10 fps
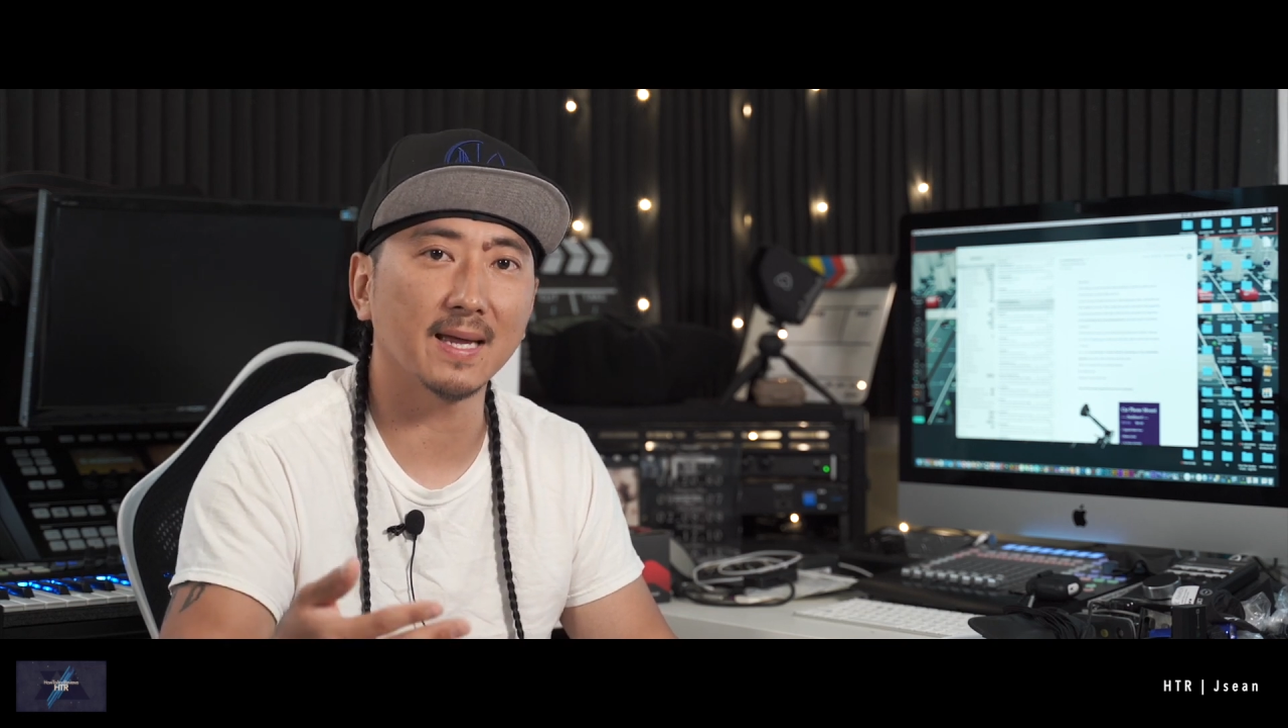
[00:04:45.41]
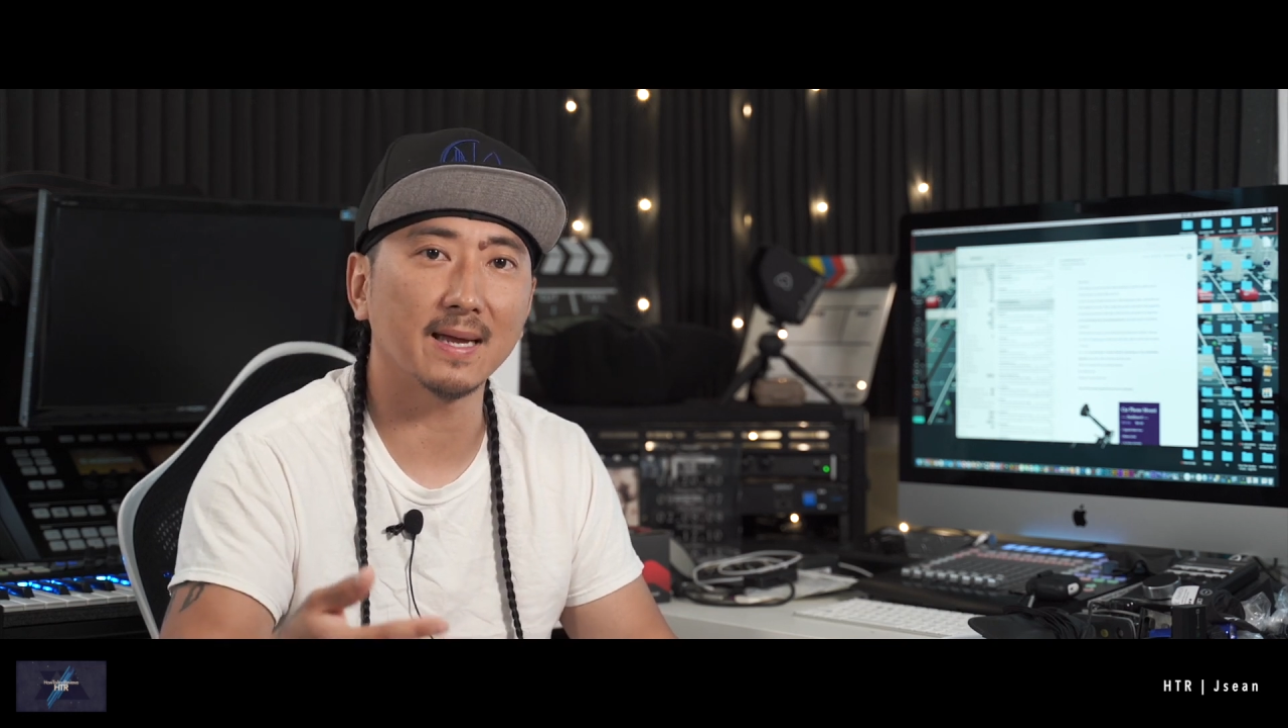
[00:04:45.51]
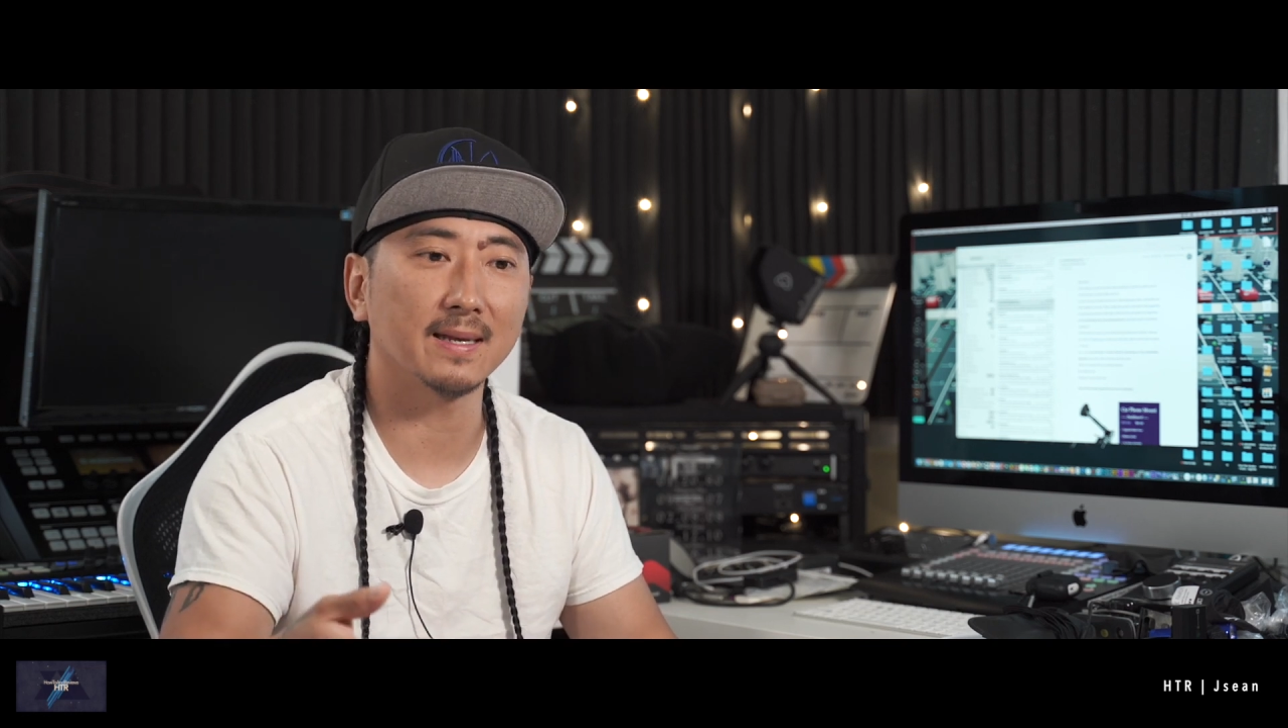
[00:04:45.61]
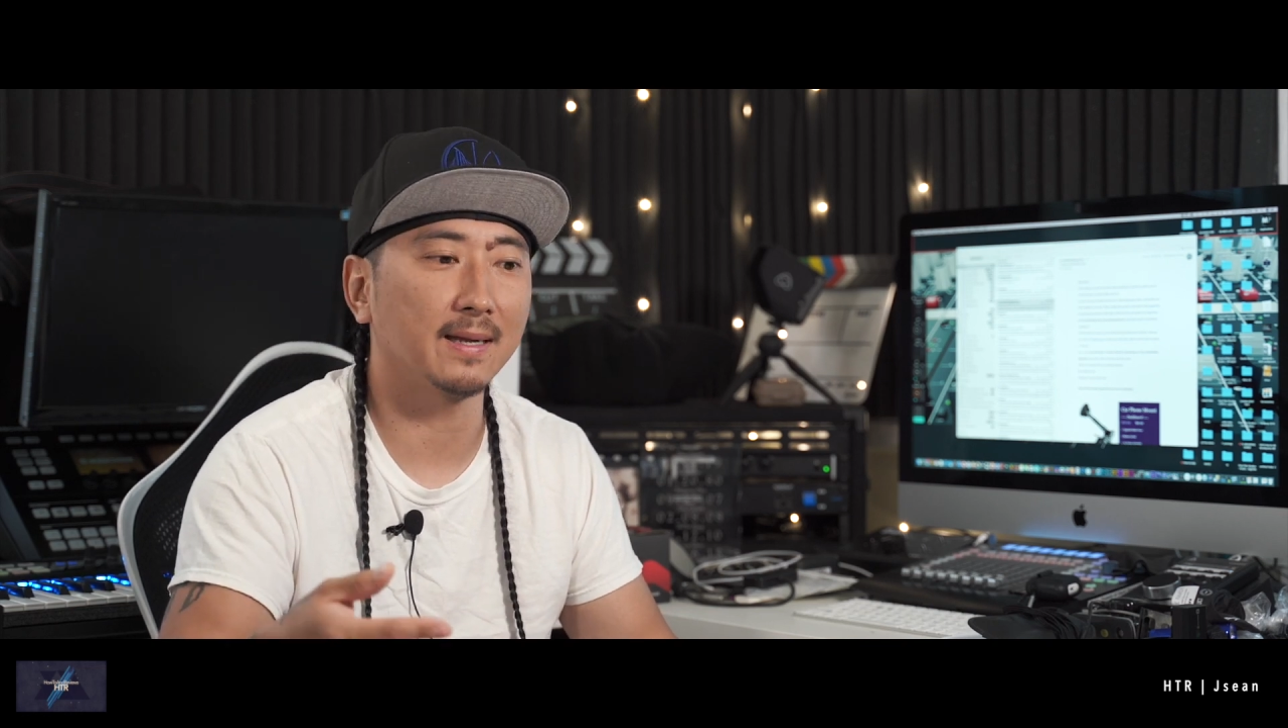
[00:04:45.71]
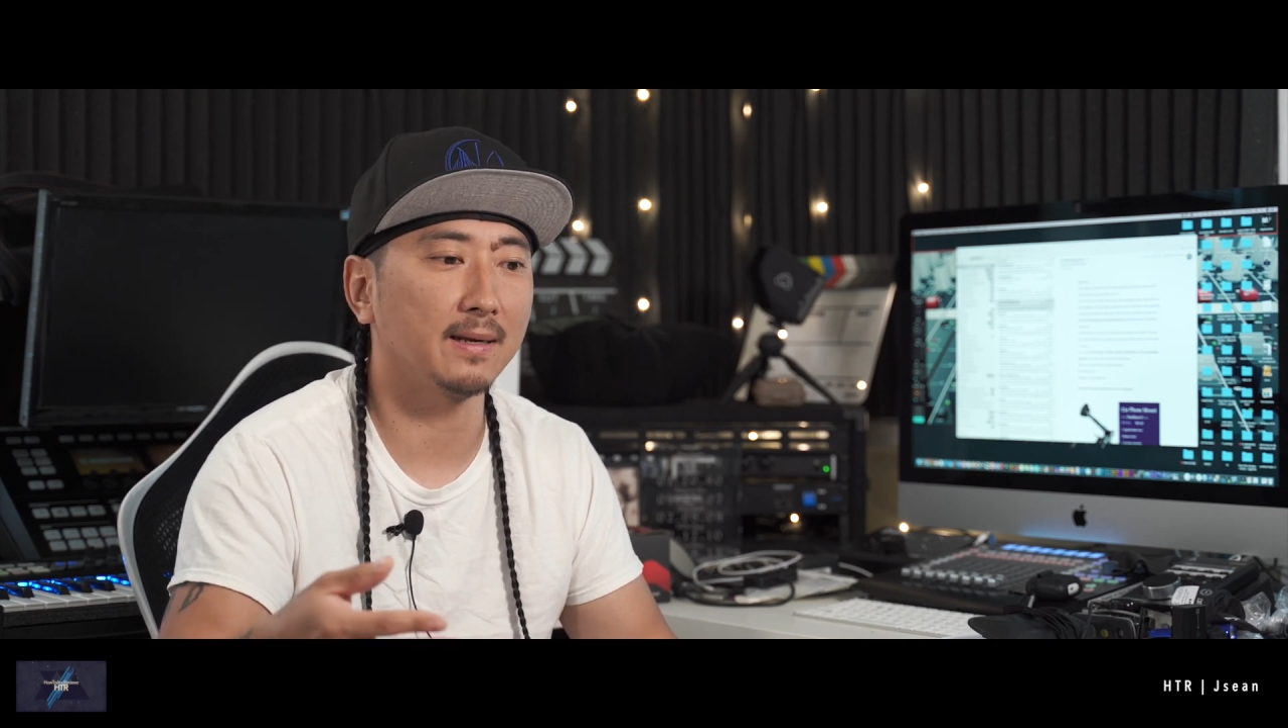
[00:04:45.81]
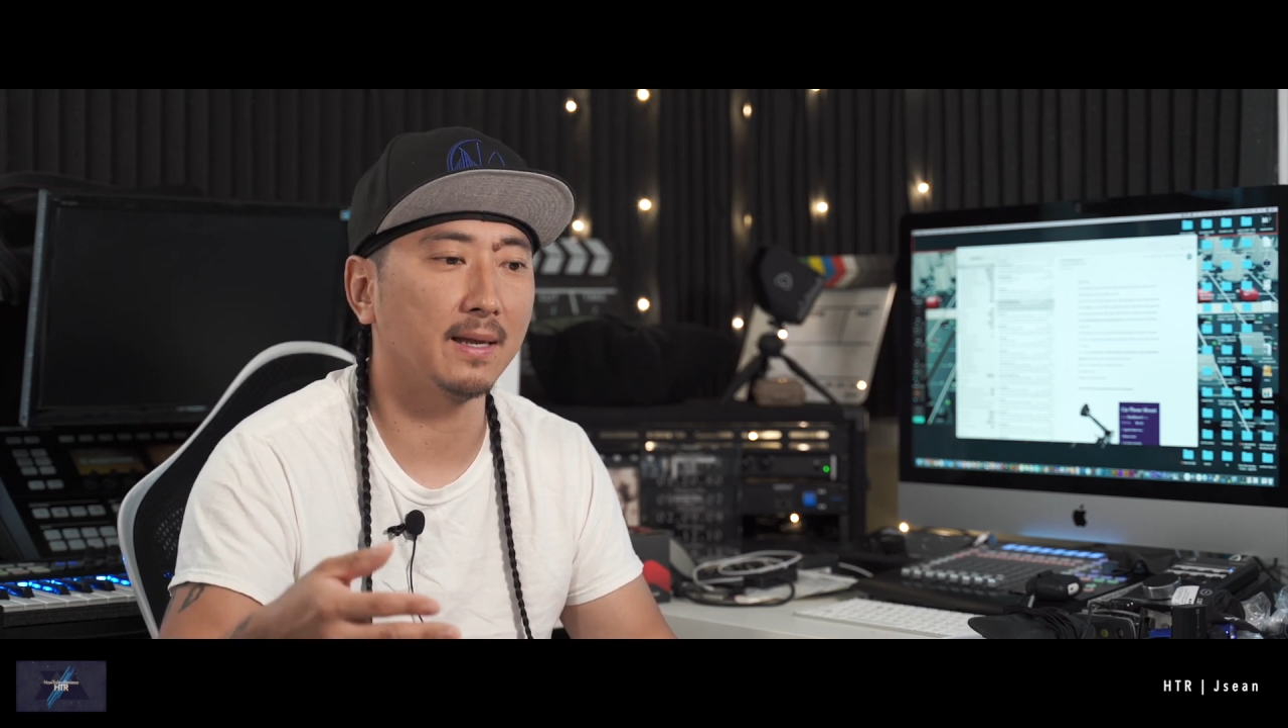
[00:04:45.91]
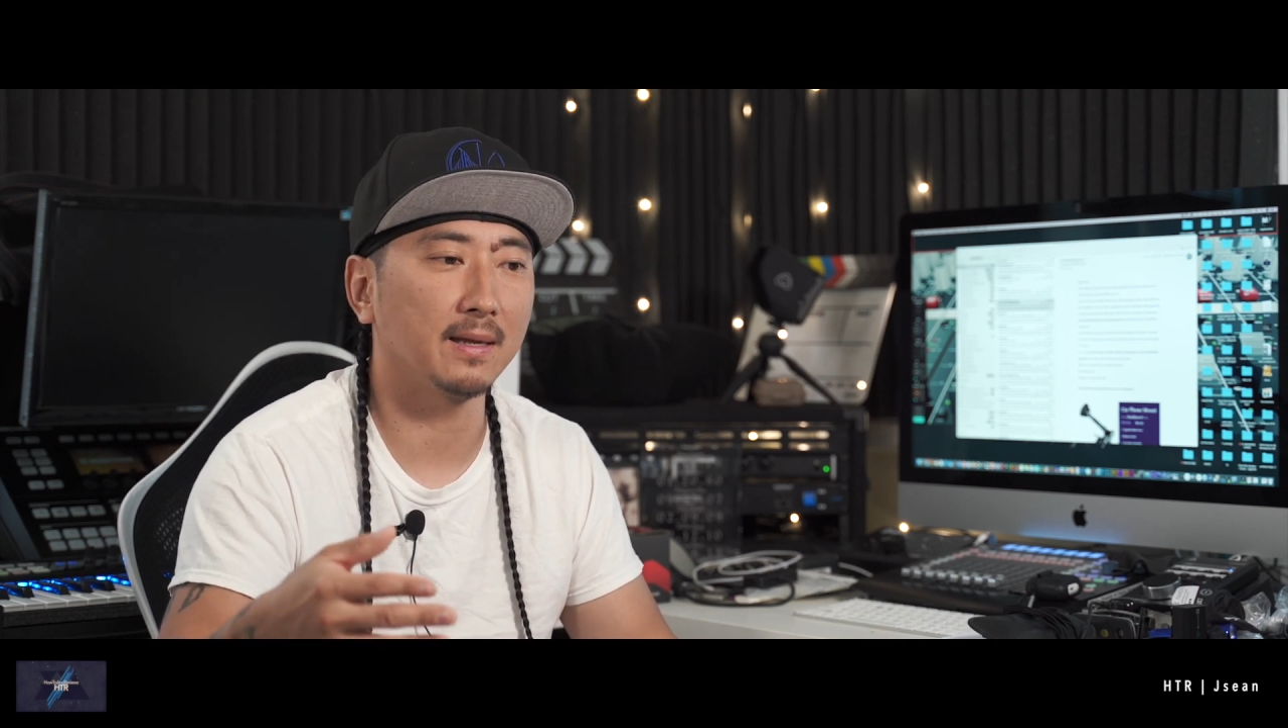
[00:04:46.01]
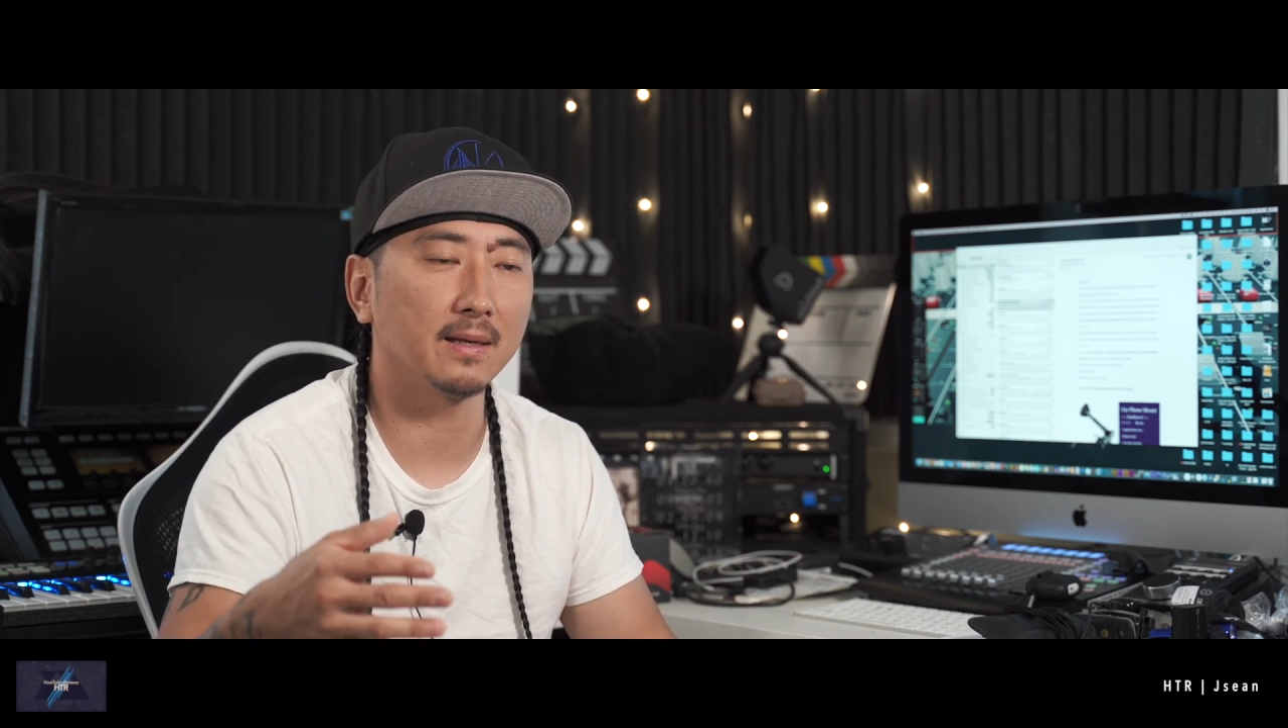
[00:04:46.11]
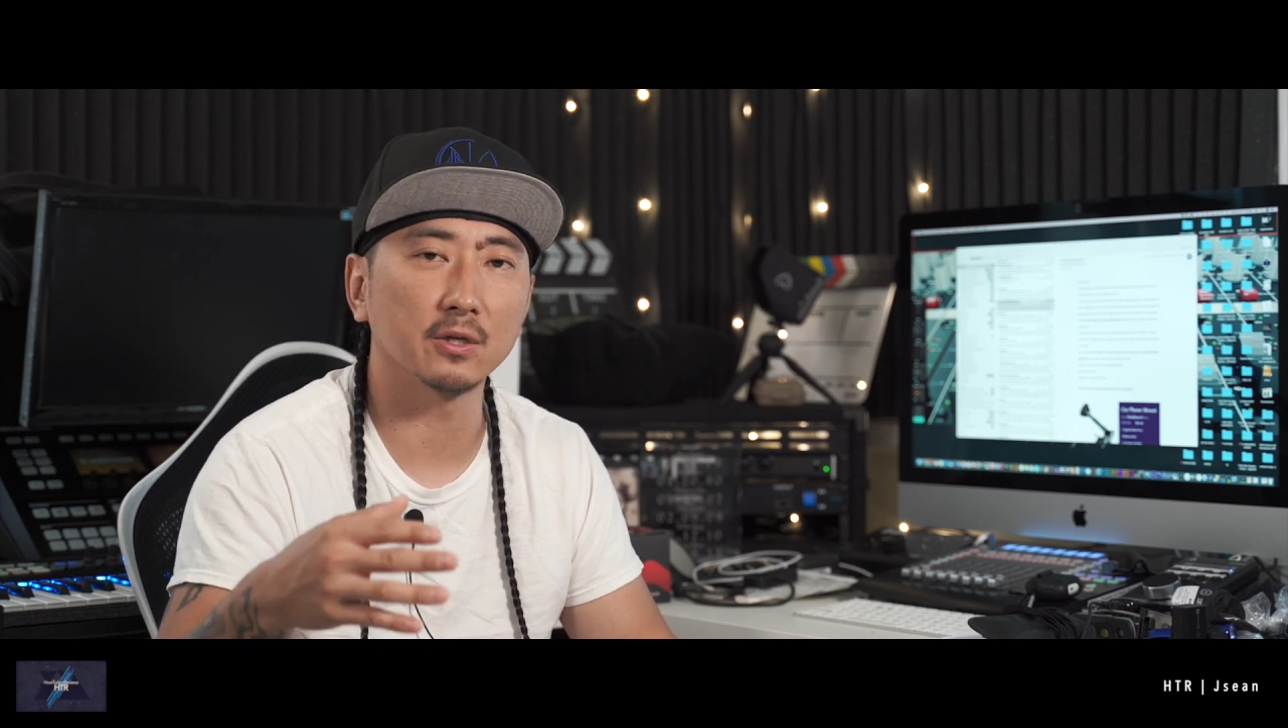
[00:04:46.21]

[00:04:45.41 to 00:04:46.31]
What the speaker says: not in a